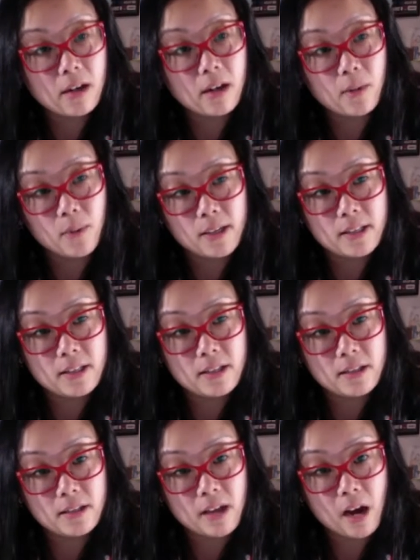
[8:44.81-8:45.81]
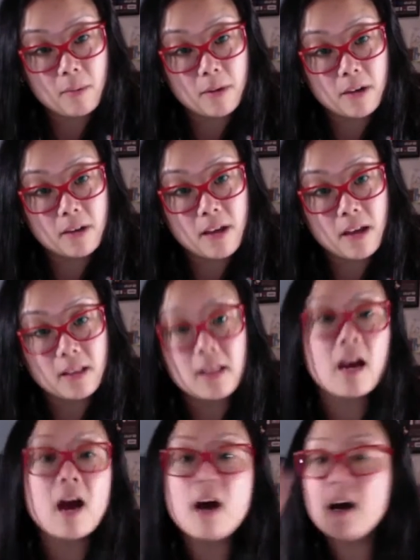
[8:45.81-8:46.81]
I wanted to just comment on that.
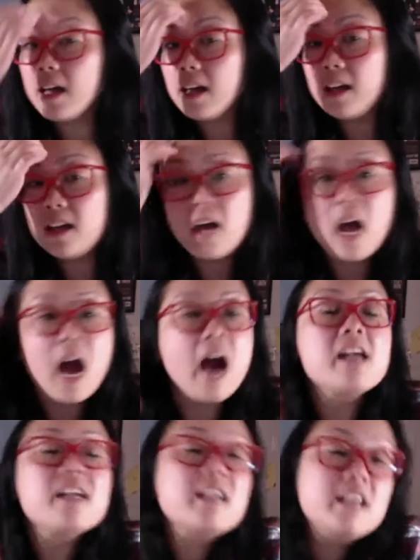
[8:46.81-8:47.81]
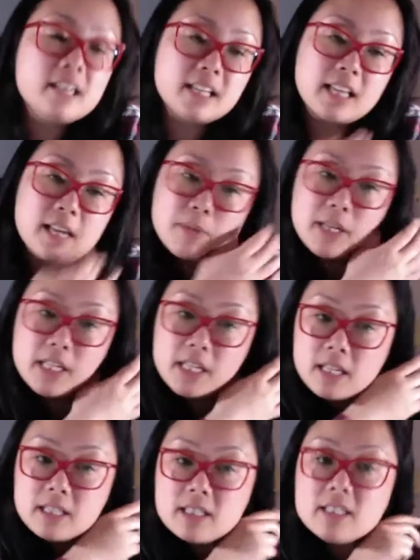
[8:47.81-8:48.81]
Like, I get like
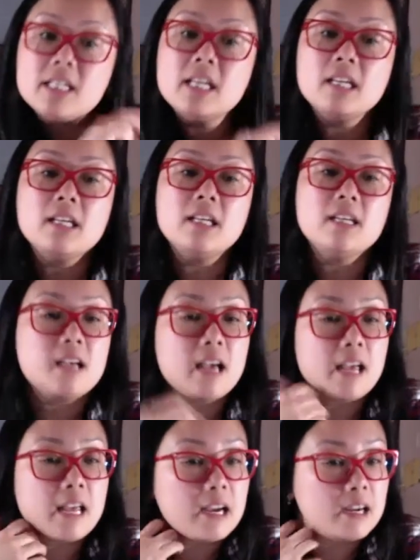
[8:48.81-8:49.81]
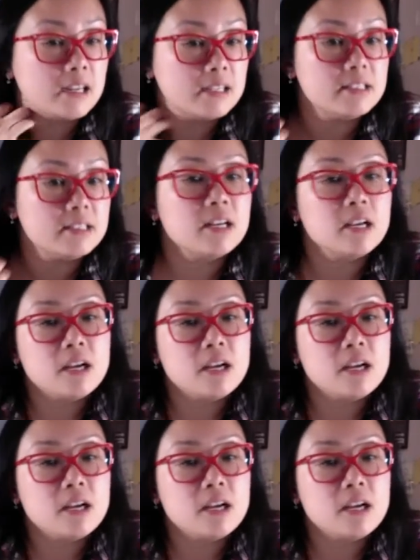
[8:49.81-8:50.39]
PTSD, and